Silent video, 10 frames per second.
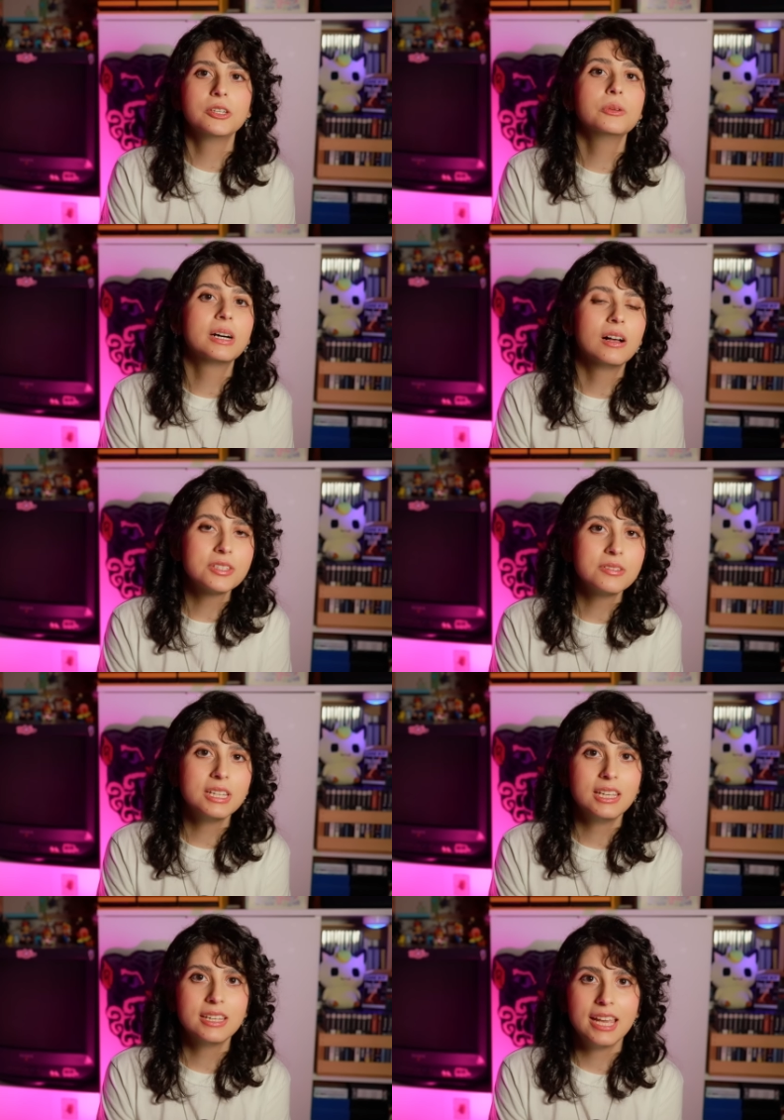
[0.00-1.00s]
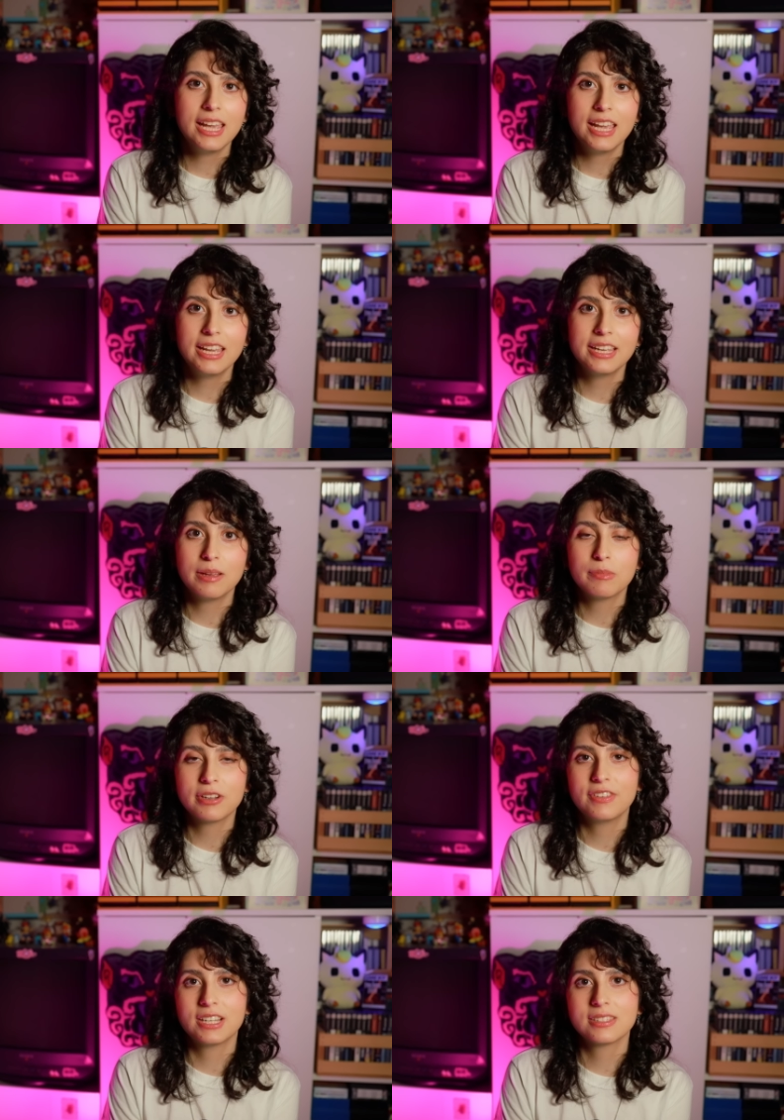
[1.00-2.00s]
You will also need a
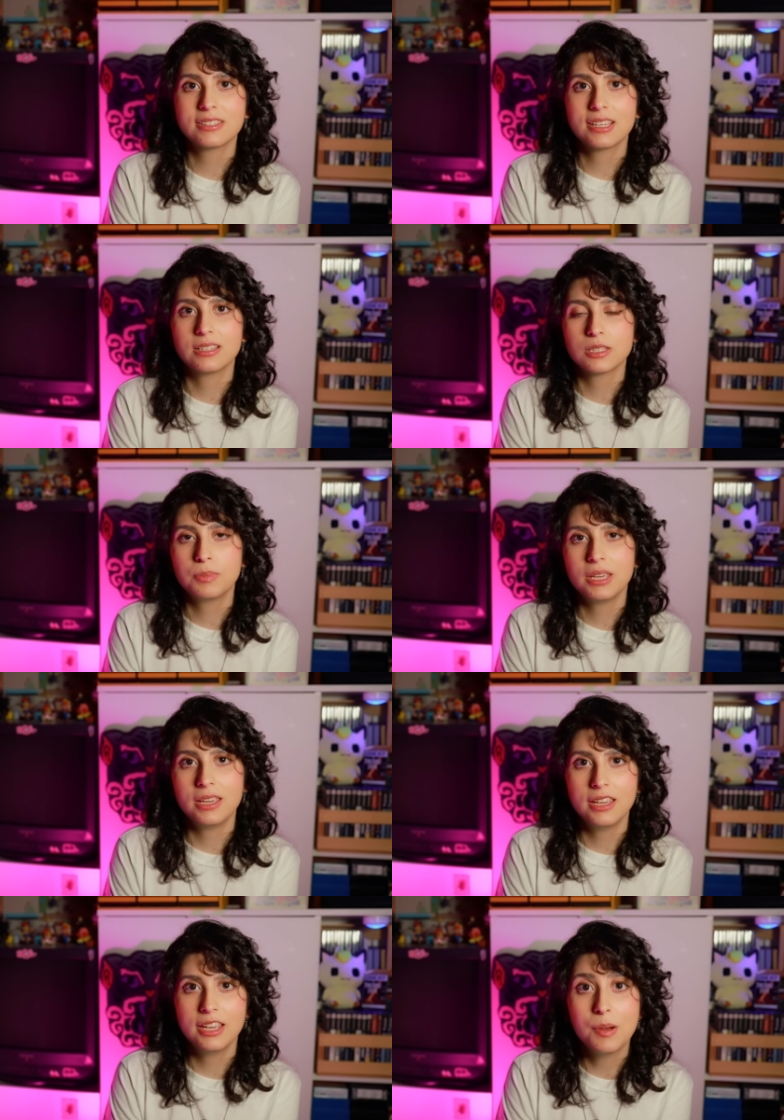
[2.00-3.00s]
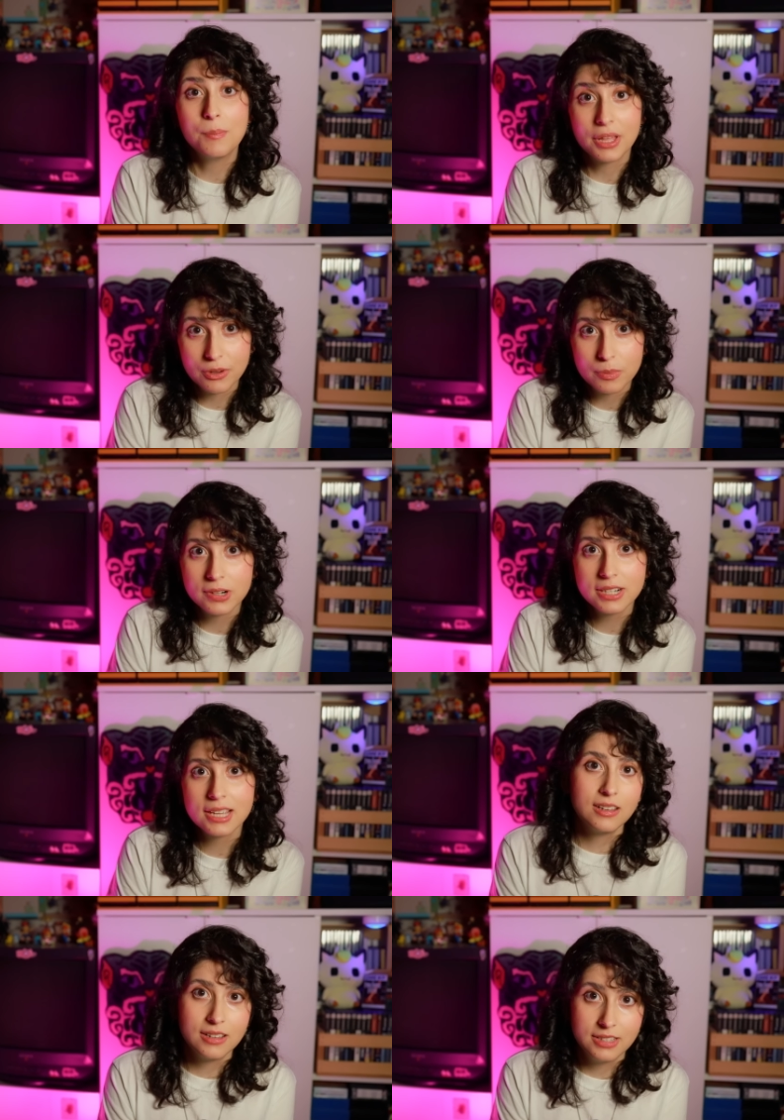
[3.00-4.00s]
Gameboy Advance SP
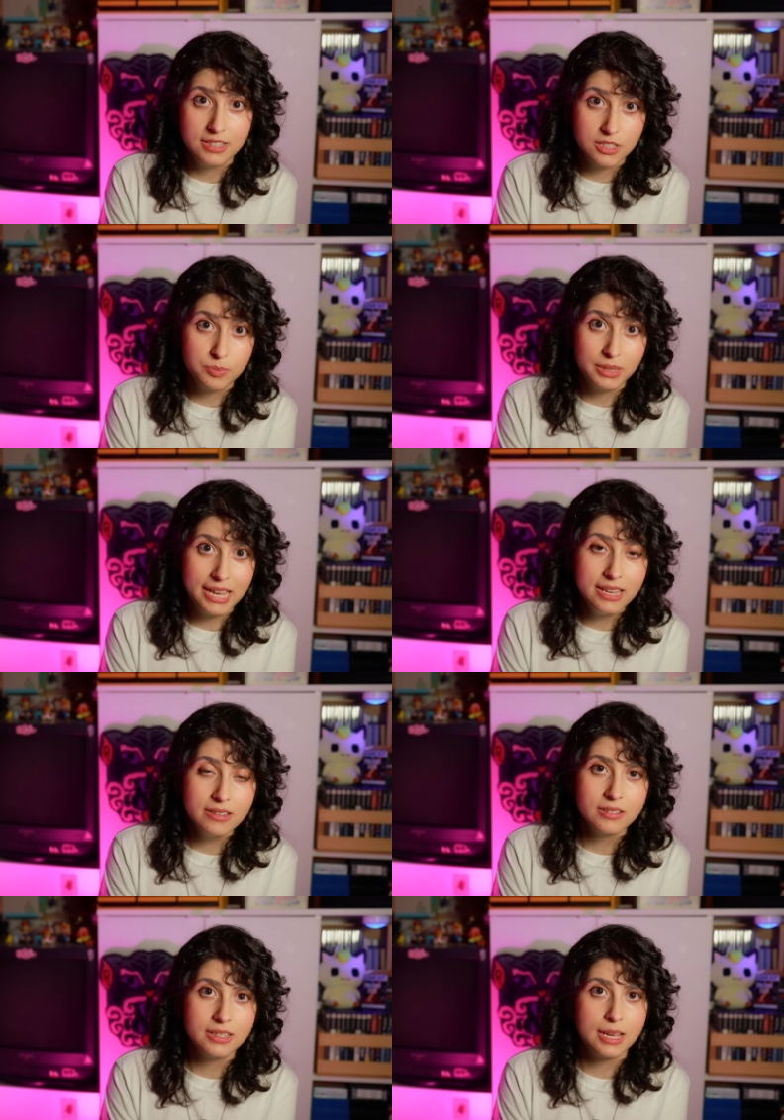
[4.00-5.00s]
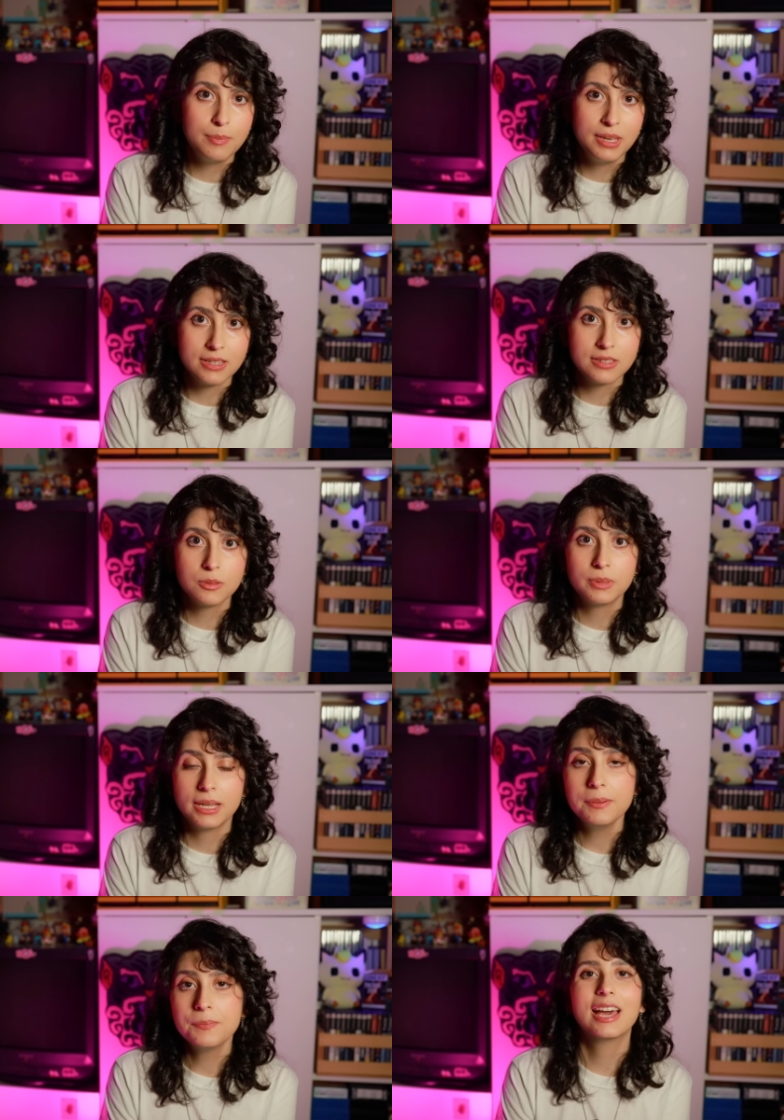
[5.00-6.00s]
motherboard, a display, an IPS
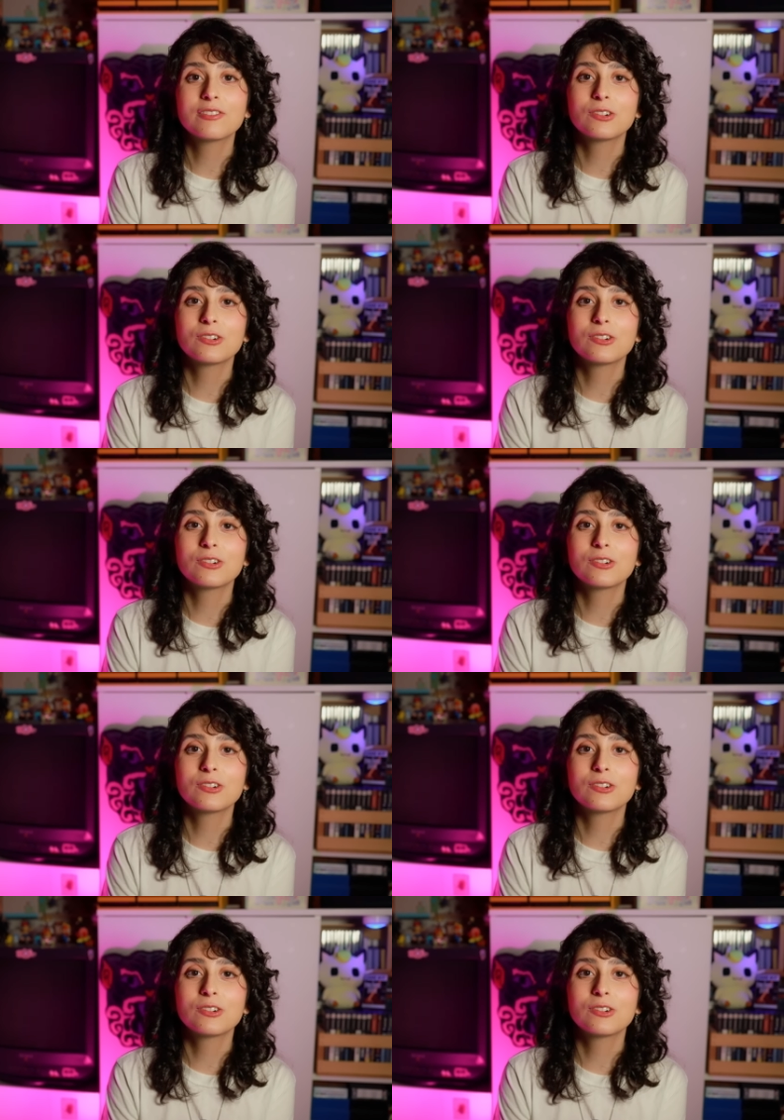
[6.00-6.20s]
display, and of